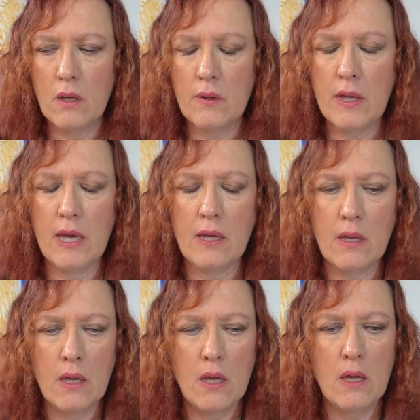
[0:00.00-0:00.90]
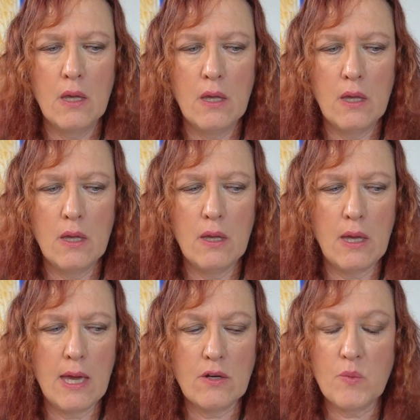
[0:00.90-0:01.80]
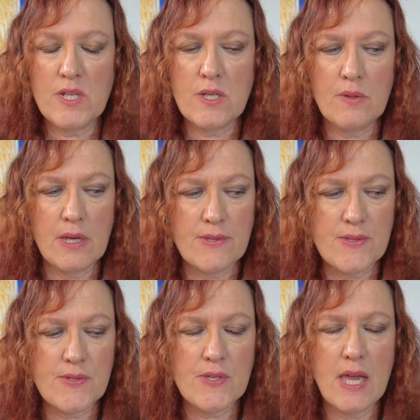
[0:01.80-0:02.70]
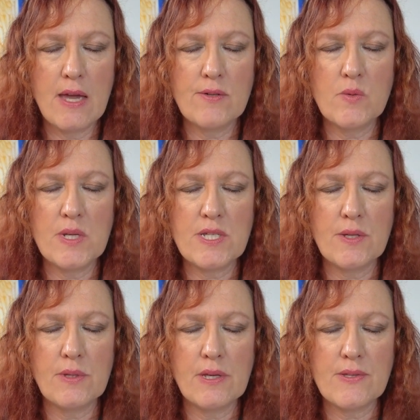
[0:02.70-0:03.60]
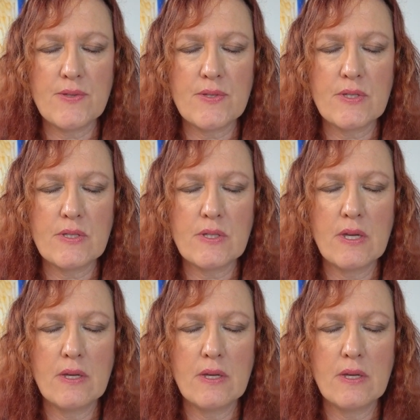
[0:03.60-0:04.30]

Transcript: Okay. How do we do this? How do we do this?